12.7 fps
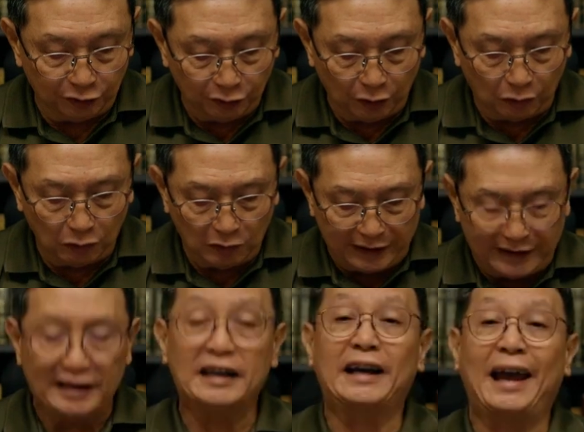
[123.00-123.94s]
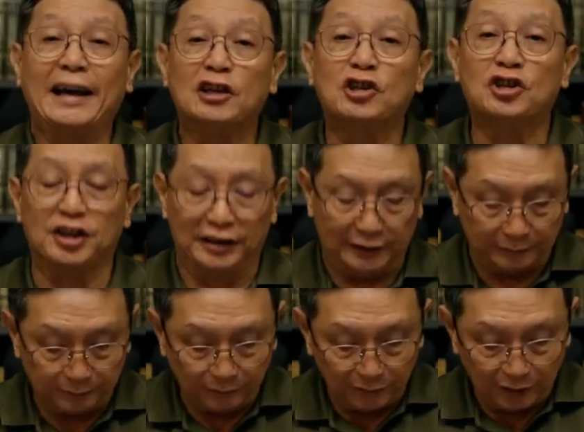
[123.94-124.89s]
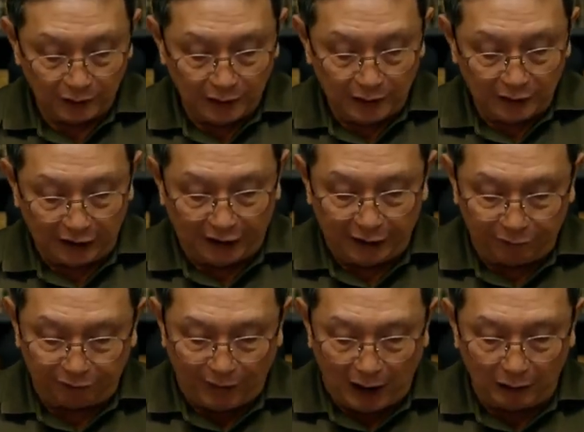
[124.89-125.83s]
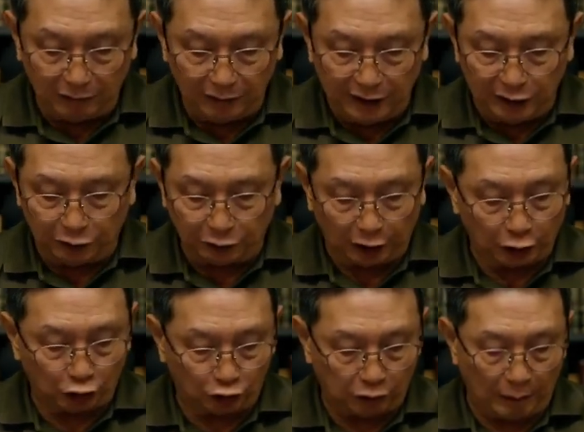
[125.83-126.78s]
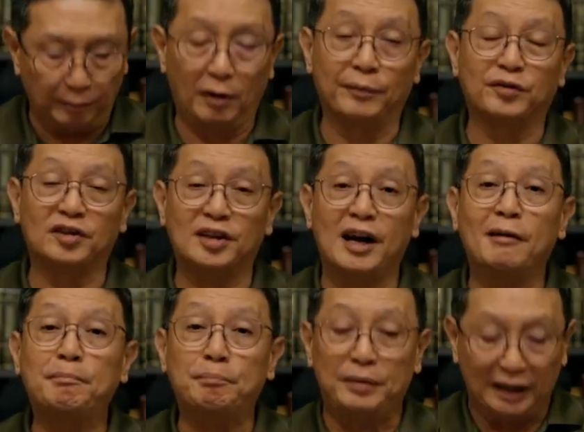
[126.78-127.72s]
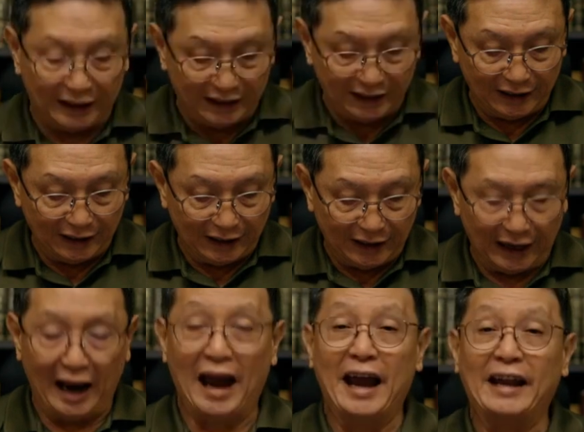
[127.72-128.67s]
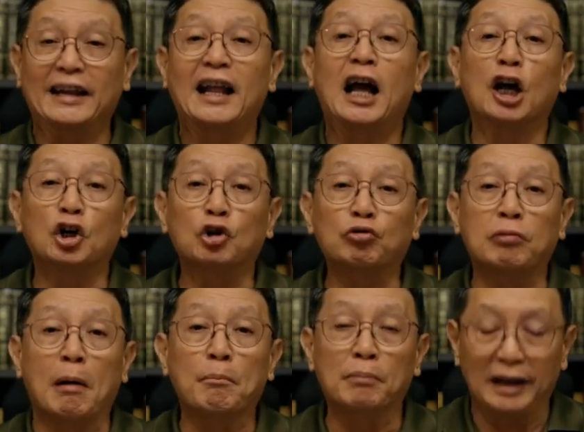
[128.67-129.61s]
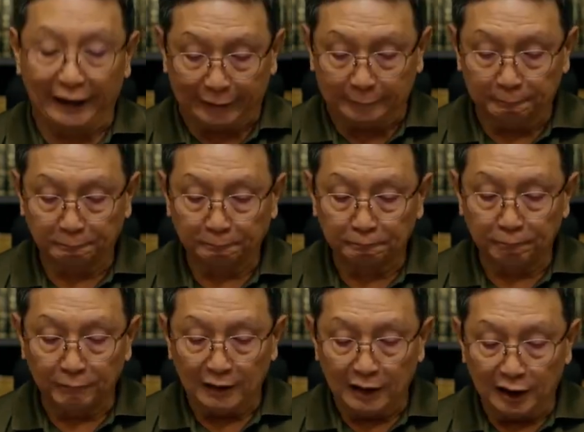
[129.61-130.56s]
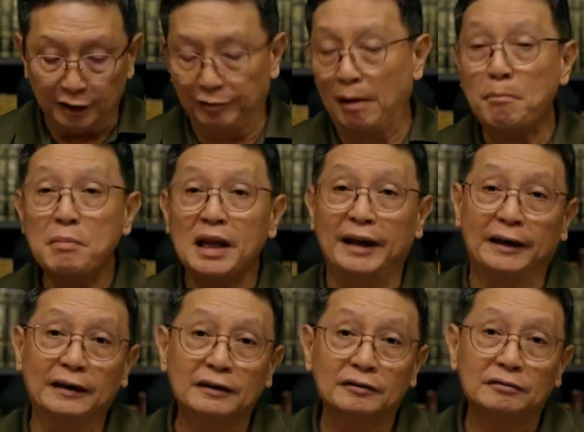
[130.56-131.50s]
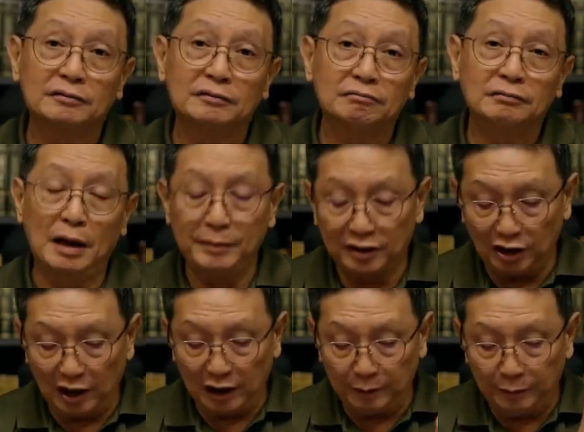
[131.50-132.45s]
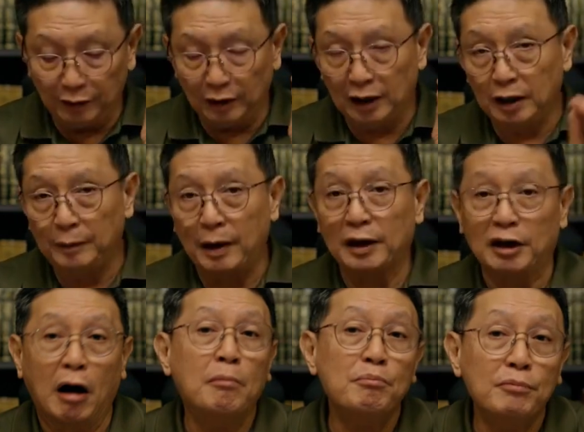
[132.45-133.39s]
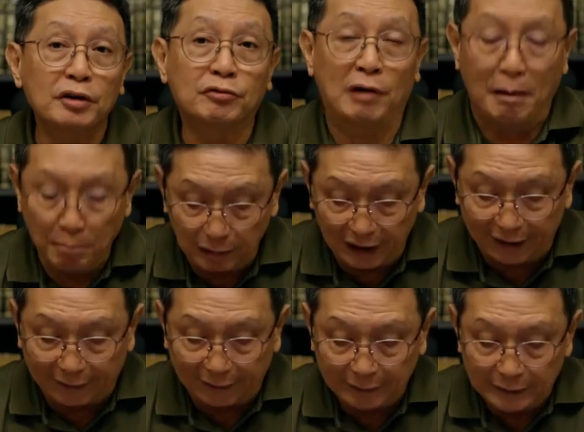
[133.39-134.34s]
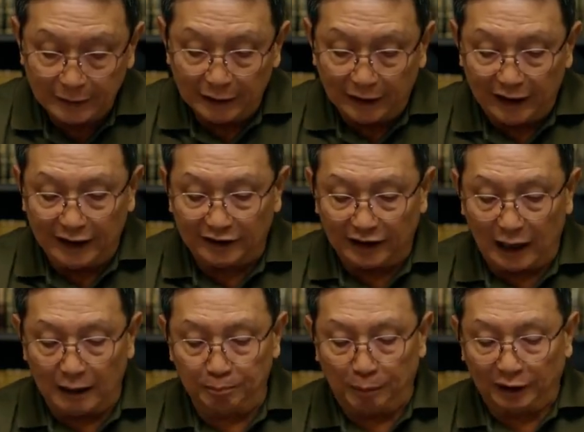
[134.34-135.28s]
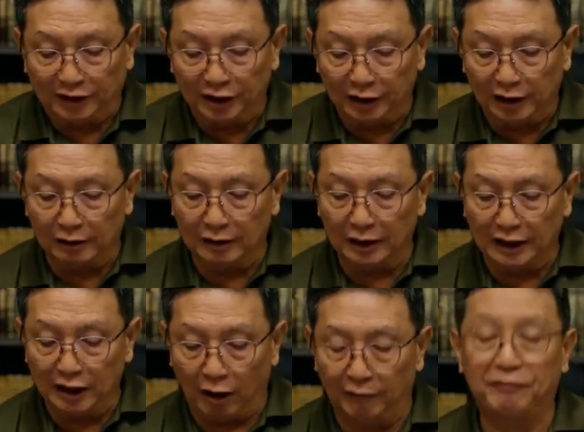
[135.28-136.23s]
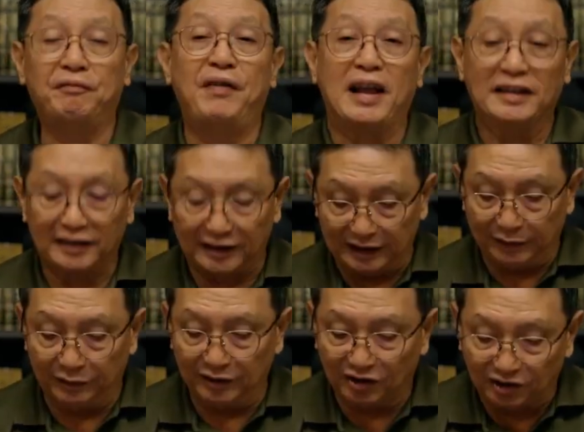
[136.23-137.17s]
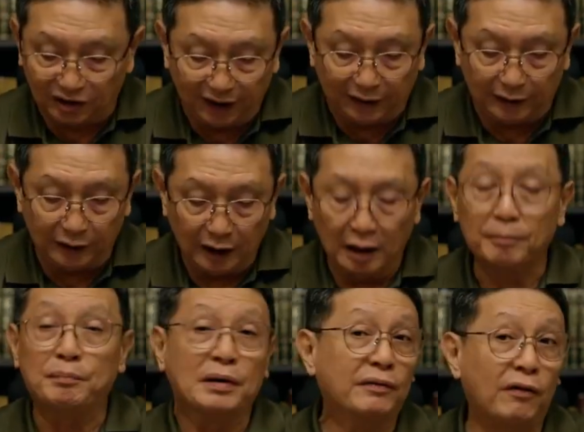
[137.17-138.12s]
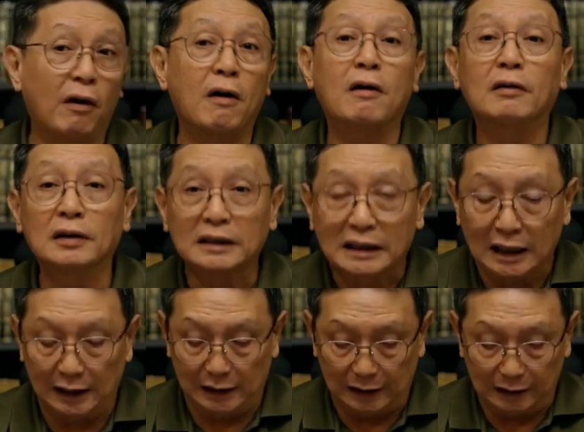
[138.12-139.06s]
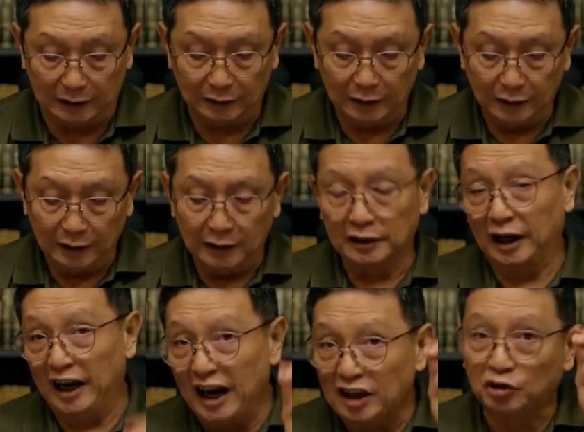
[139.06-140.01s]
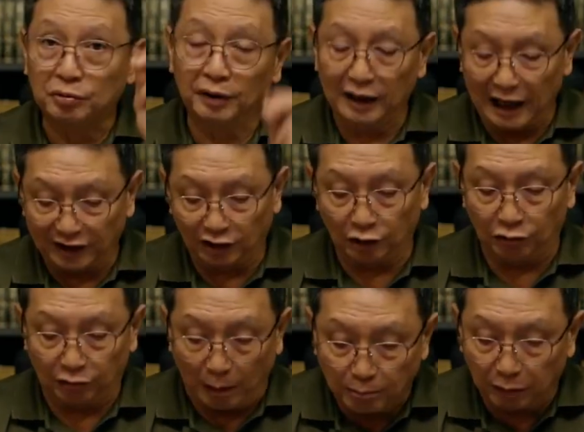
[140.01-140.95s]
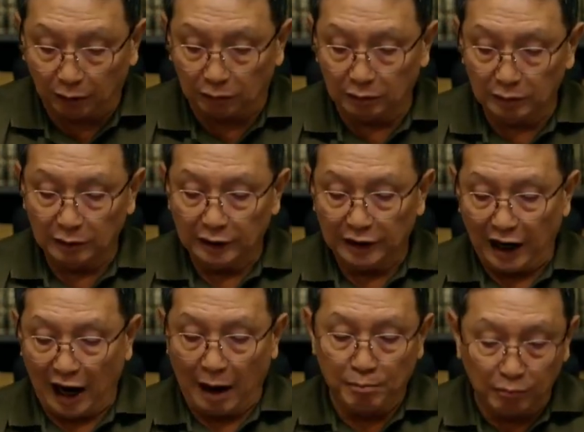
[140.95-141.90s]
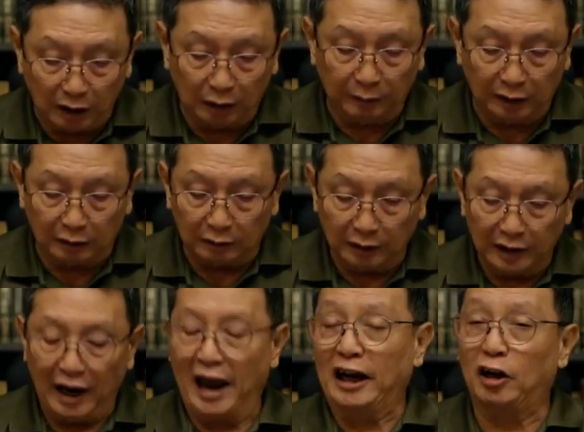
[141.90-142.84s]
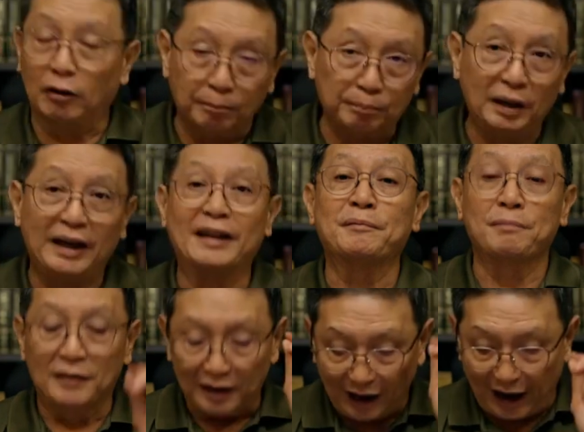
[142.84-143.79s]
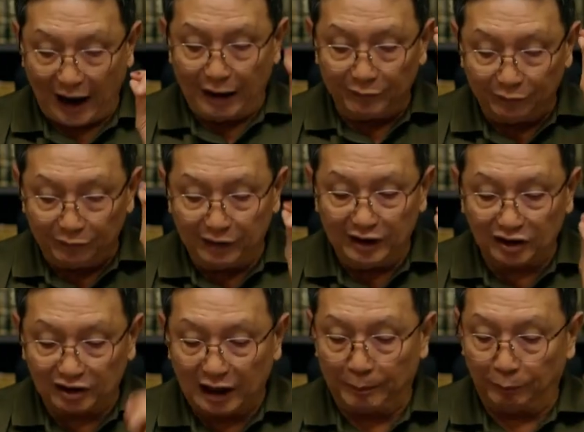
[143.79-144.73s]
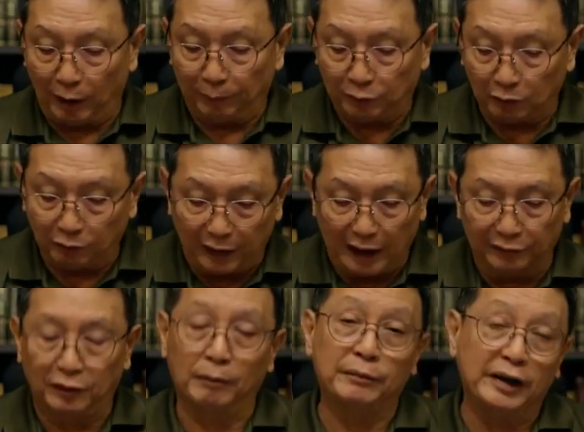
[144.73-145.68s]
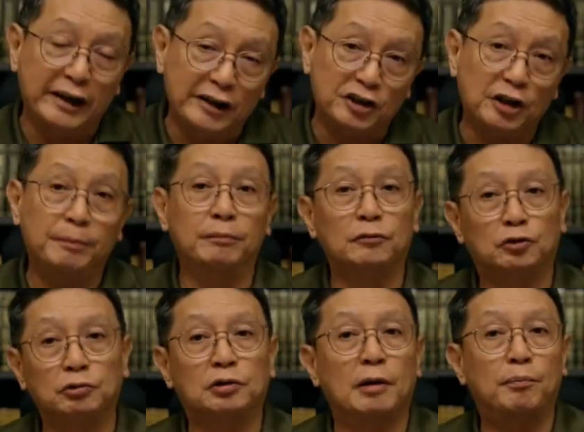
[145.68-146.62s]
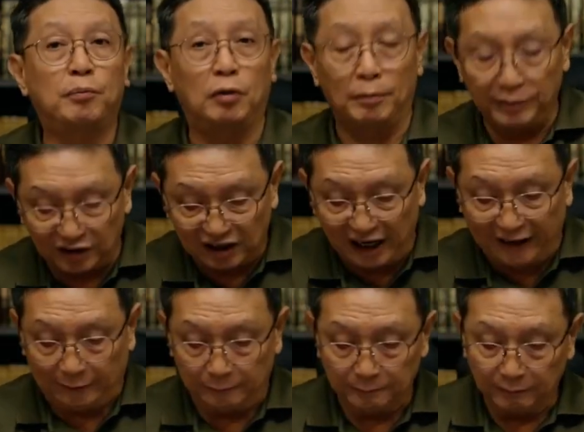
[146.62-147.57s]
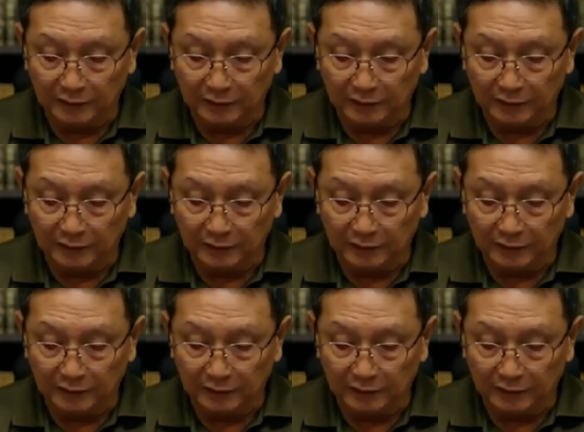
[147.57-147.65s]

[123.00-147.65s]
no indication that he fell into the trap of self-pity and grumbling. Grumbling, let me share with you a little bit. Grumbling is a particularly offensive sin before God. The Israelites grumbled and murmured and complained every step of the way from Egypt to the promised land,